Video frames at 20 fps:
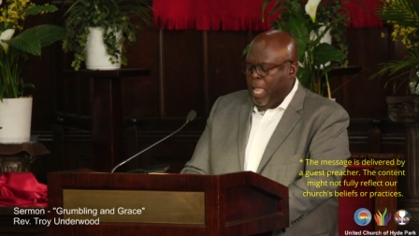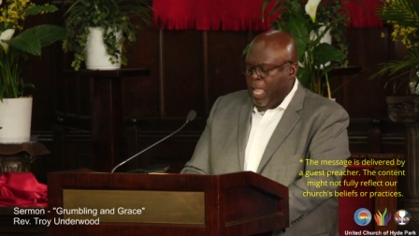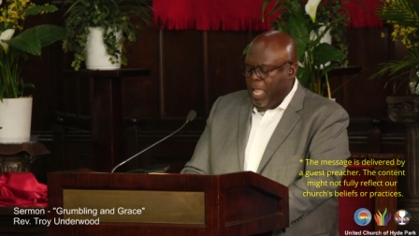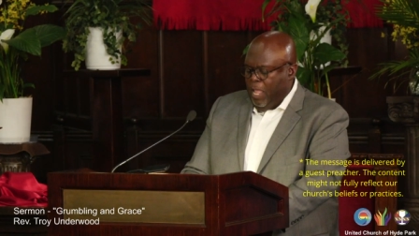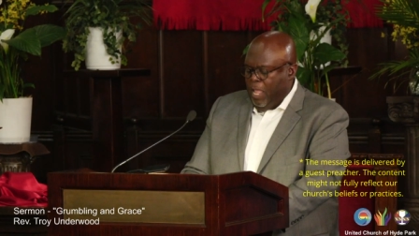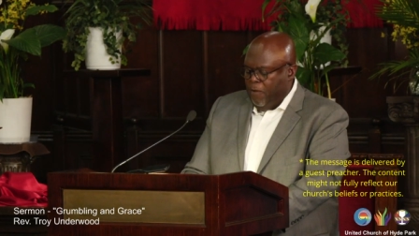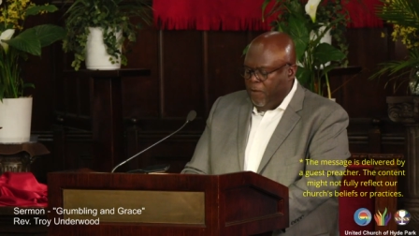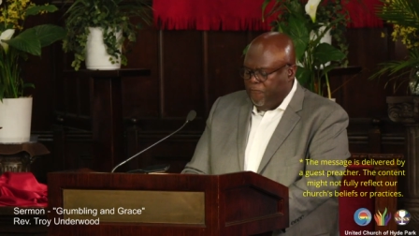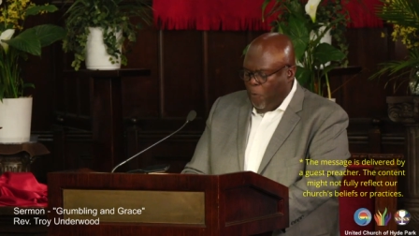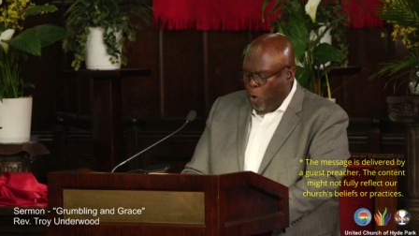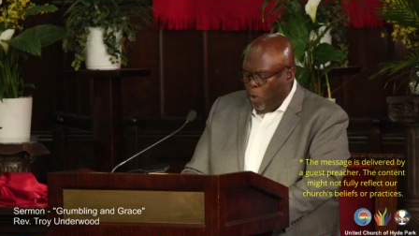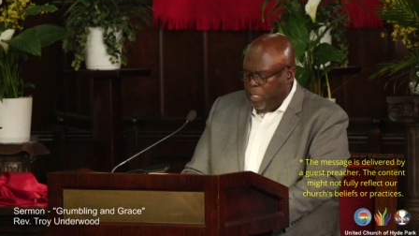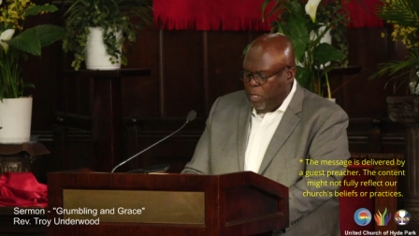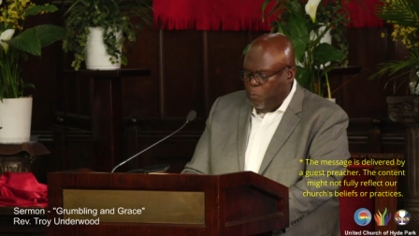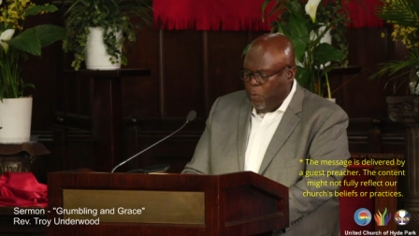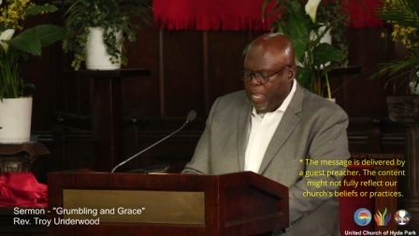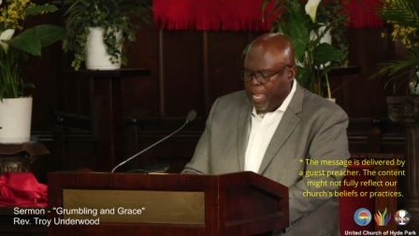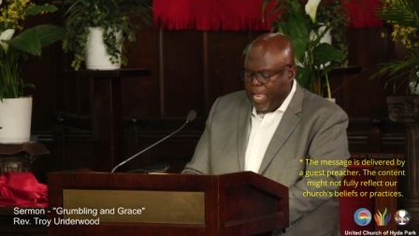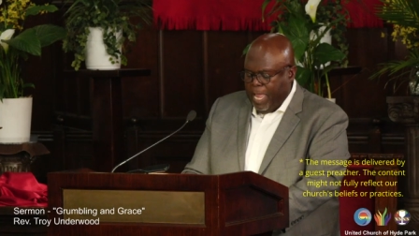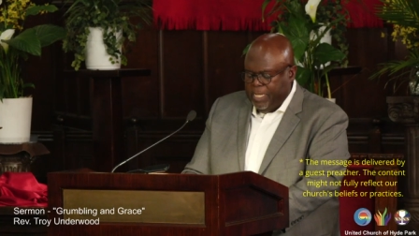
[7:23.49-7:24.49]
If only
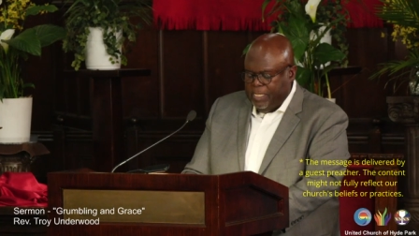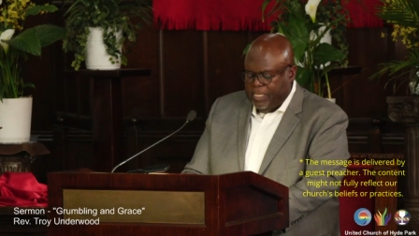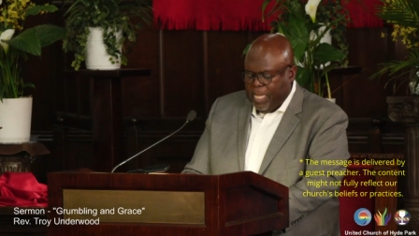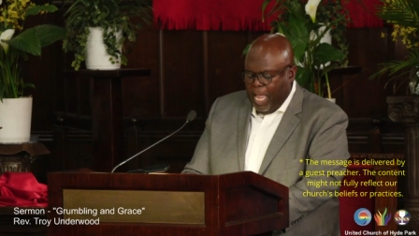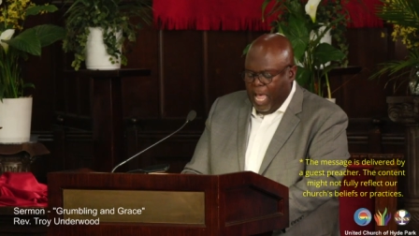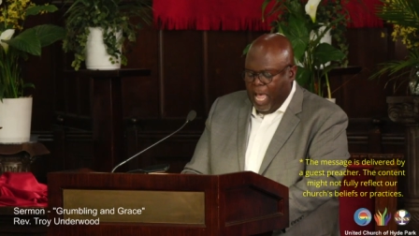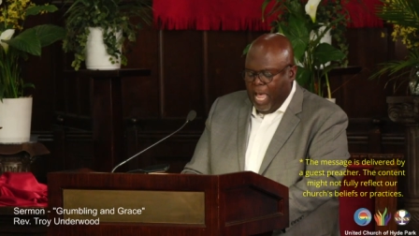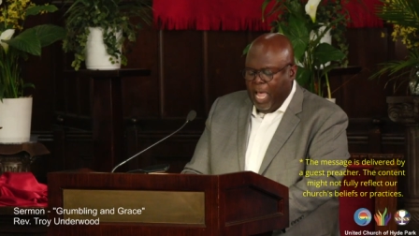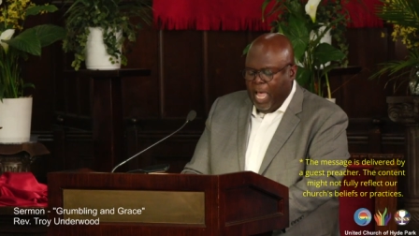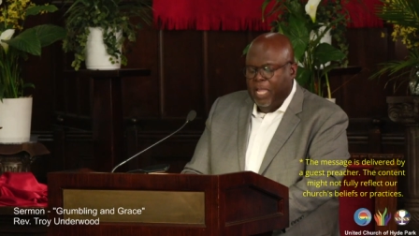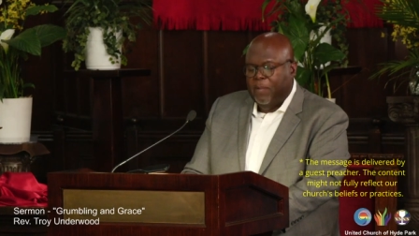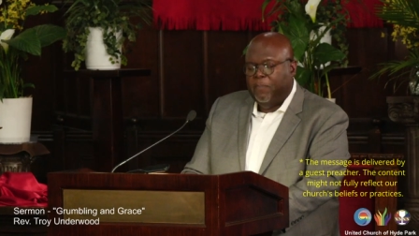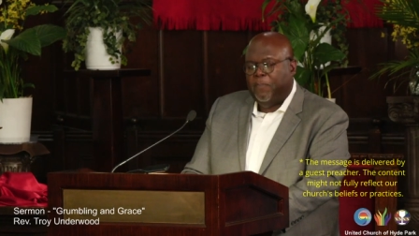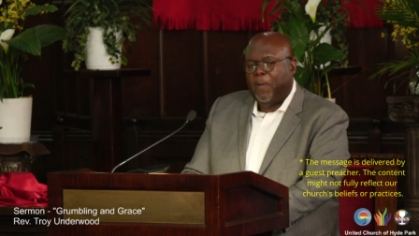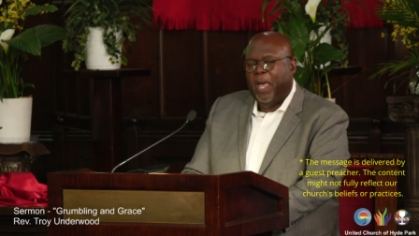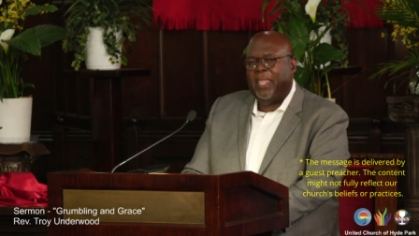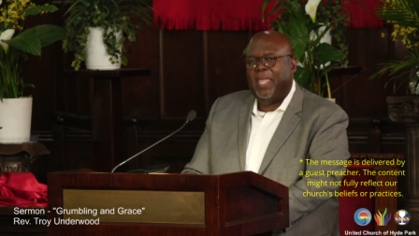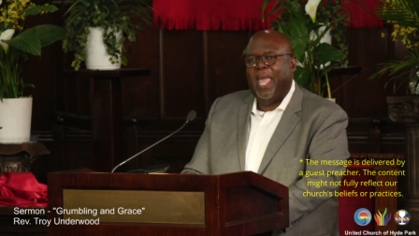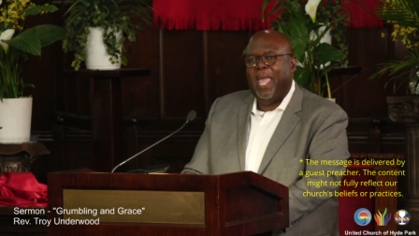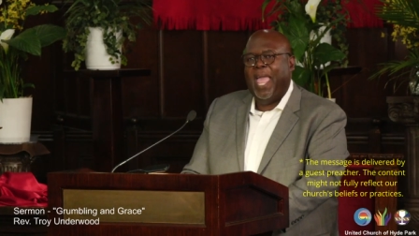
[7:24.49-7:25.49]
we had died
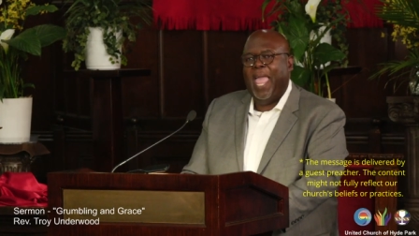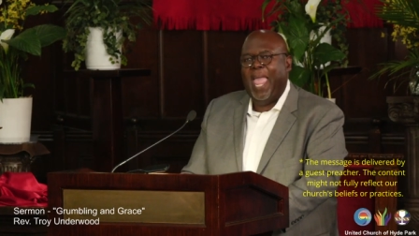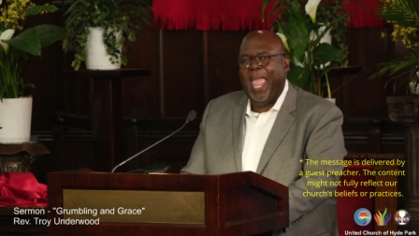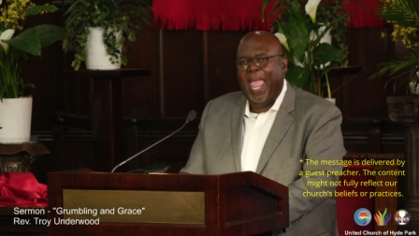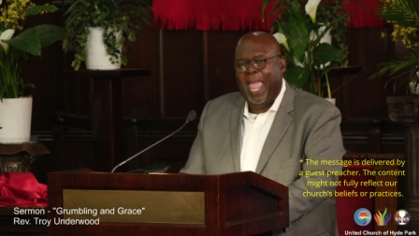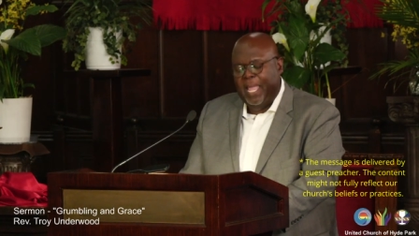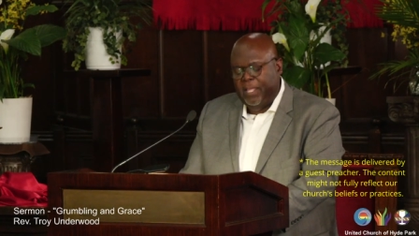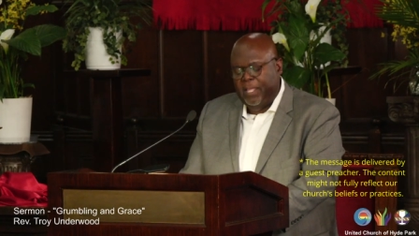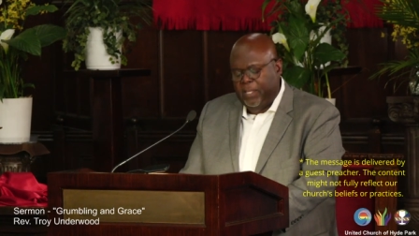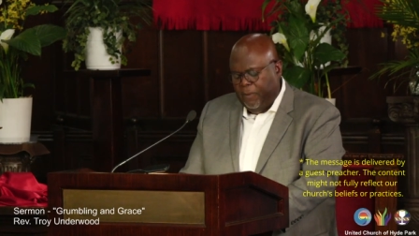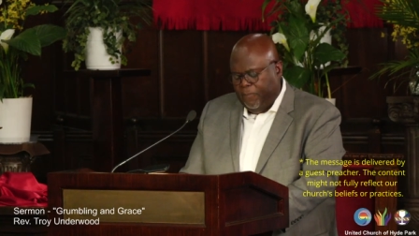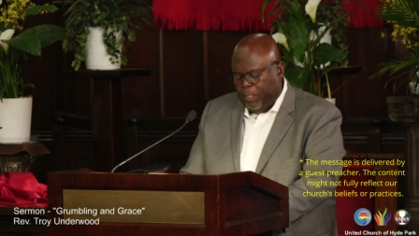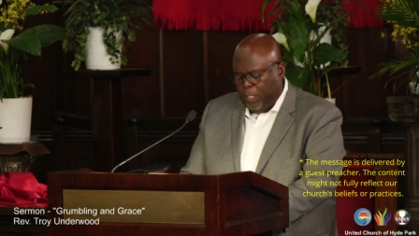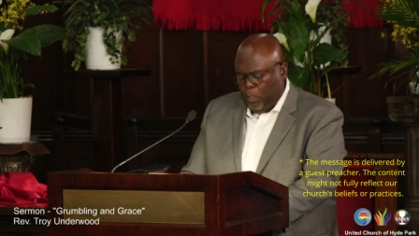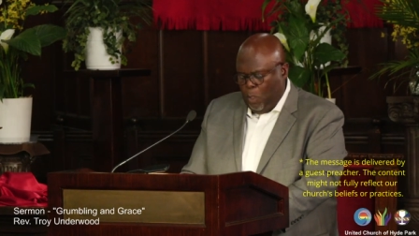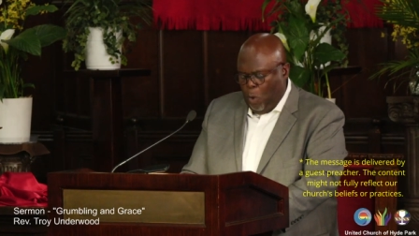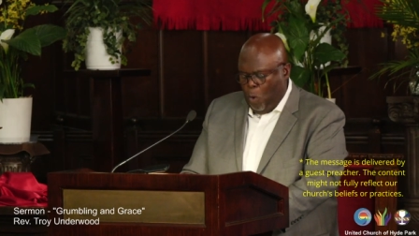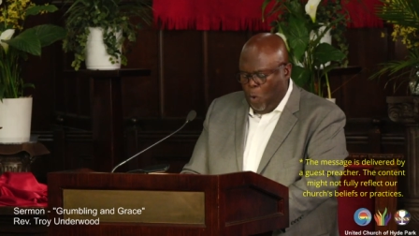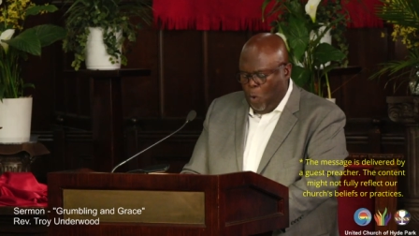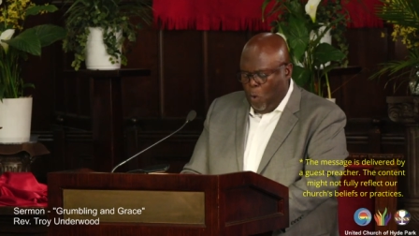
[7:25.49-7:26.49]
by the hand of the
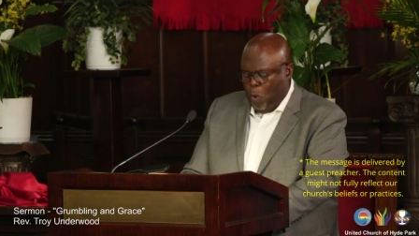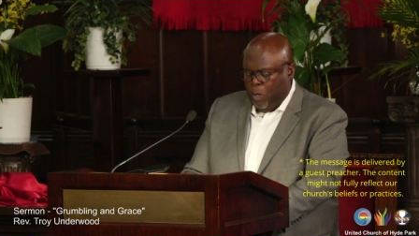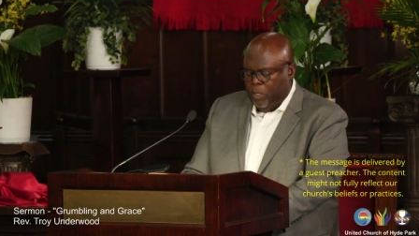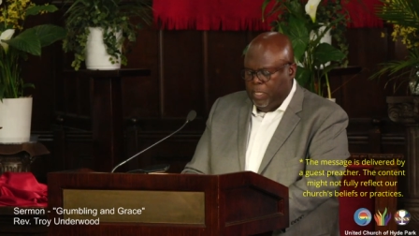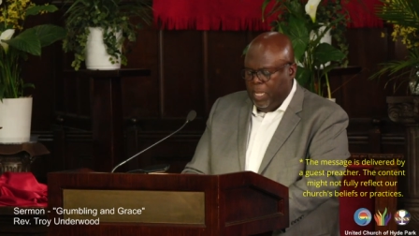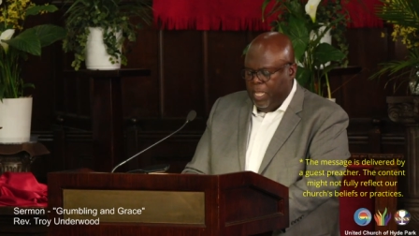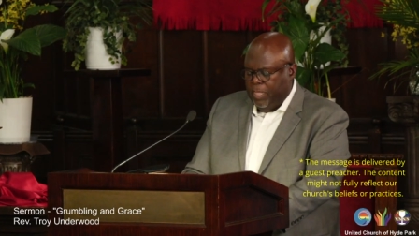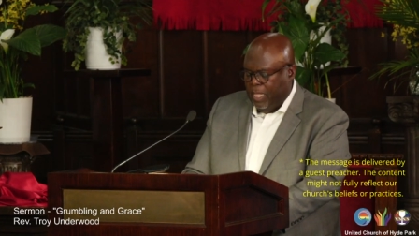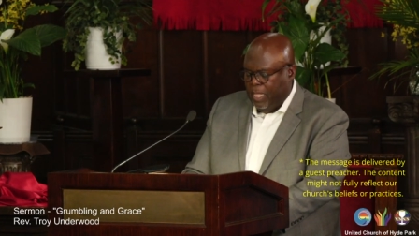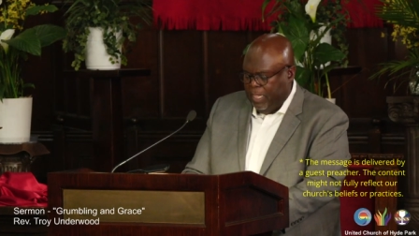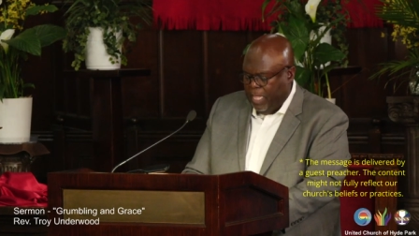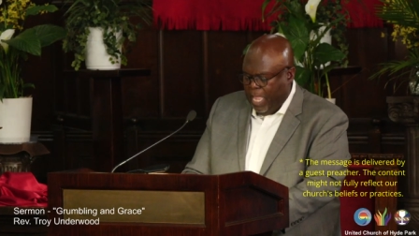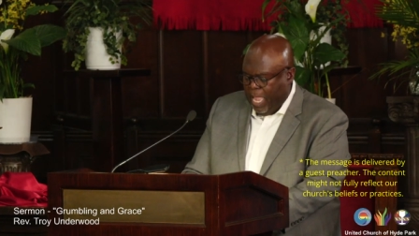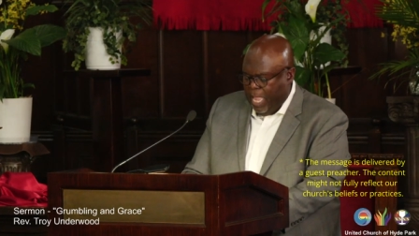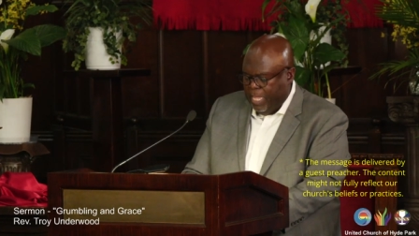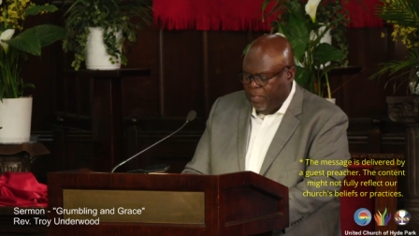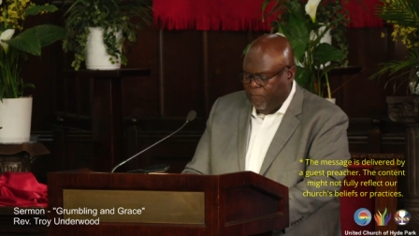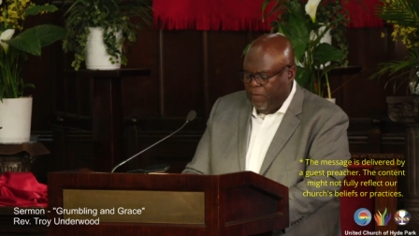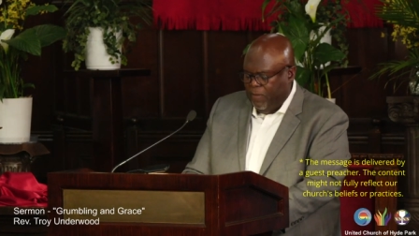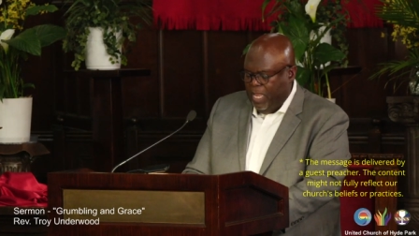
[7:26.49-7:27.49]
Lord in the
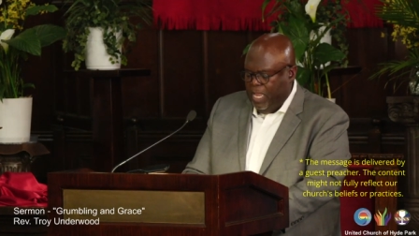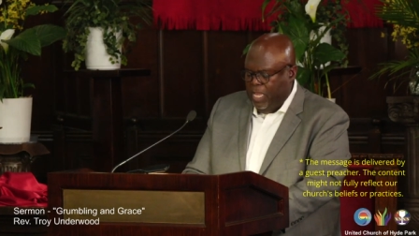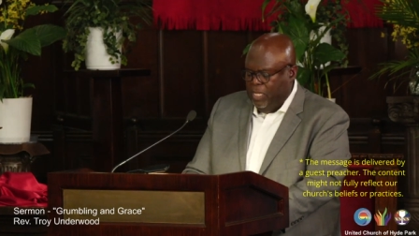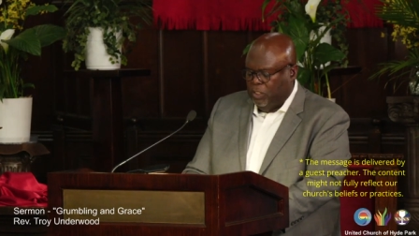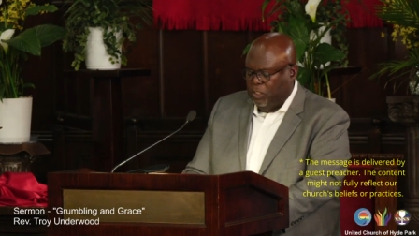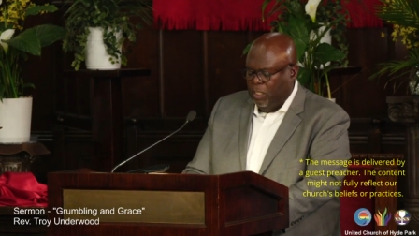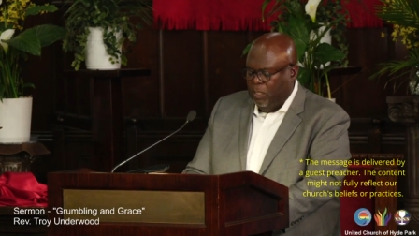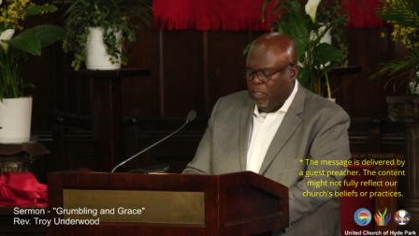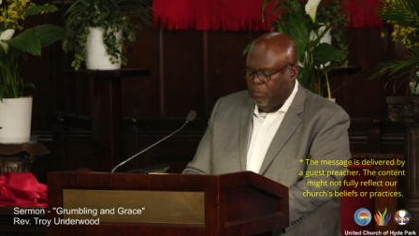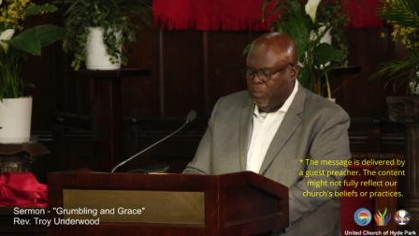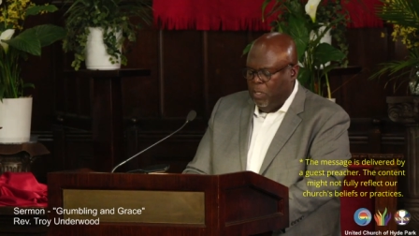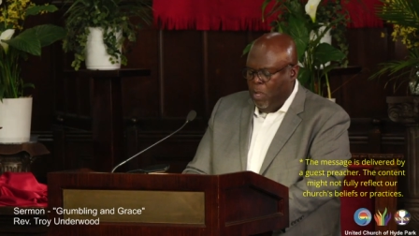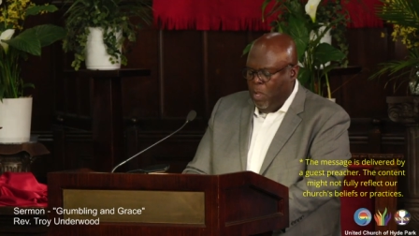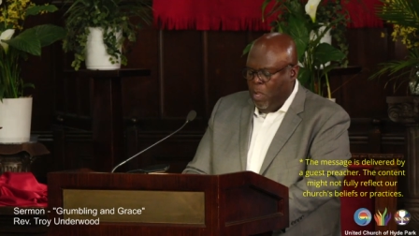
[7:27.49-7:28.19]
land of Egypt